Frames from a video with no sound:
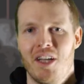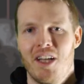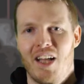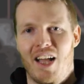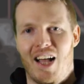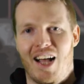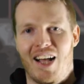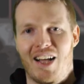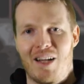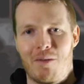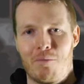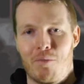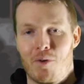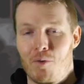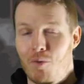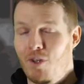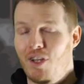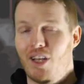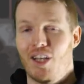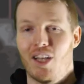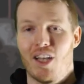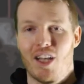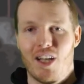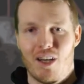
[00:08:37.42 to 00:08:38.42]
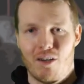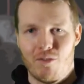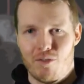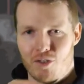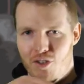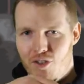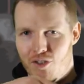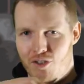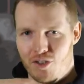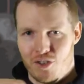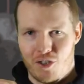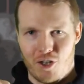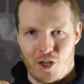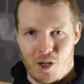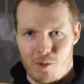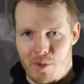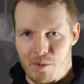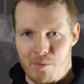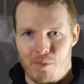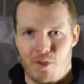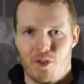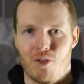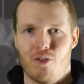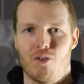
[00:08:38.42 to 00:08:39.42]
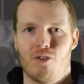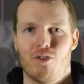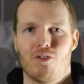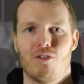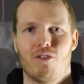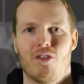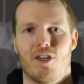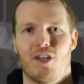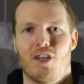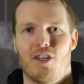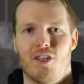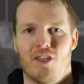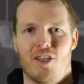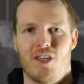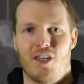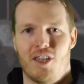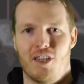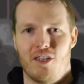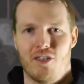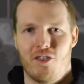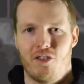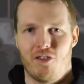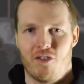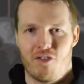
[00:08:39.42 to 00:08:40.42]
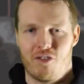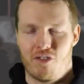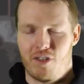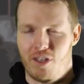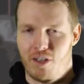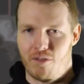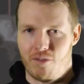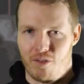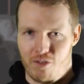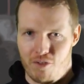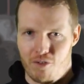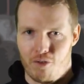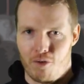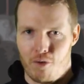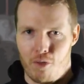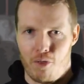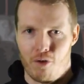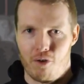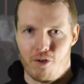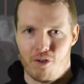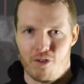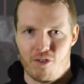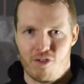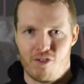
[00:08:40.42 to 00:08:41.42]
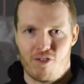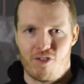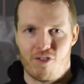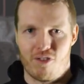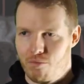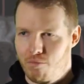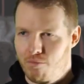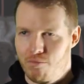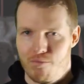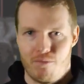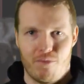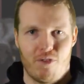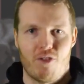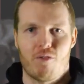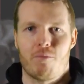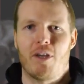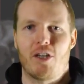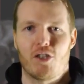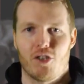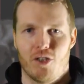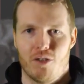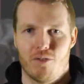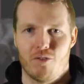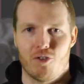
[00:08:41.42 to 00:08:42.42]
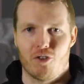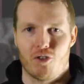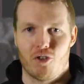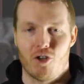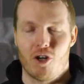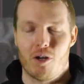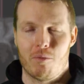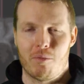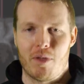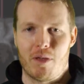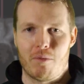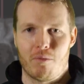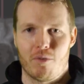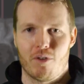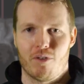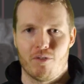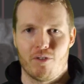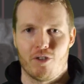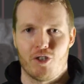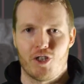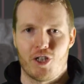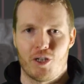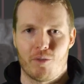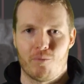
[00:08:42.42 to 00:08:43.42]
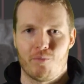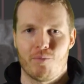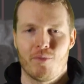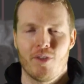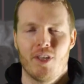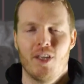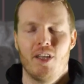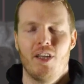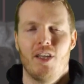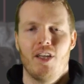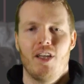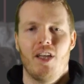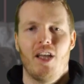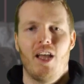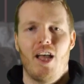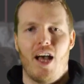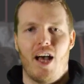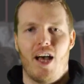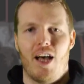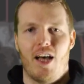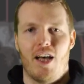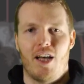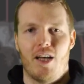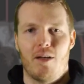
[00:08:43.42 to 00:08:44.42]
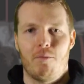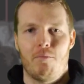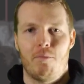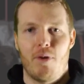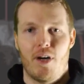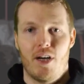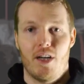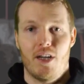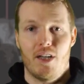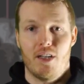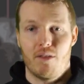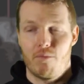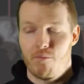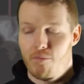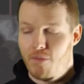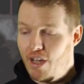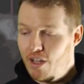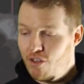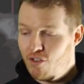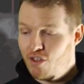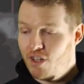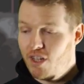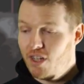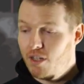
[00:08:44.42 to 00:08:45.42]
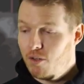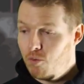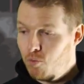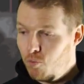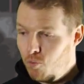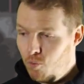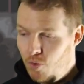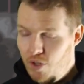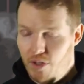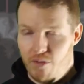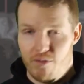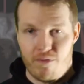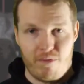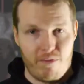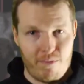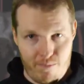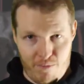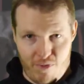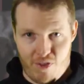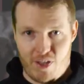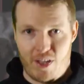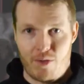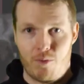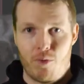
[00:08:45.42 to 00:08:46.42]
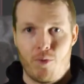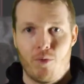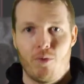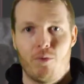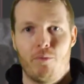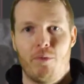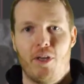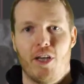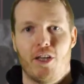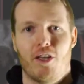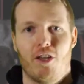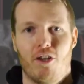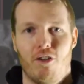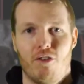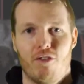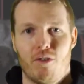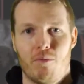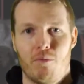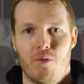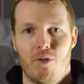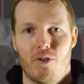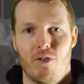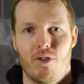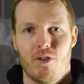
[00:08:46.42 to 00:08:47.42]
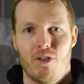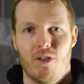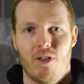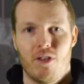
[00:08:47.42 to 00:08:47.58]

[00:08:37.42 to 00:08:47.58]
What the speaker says: But we'd love you to comment below and just give us your thoughts, especially if you're not a member of the gym. But that's it. We've said we would be accountable.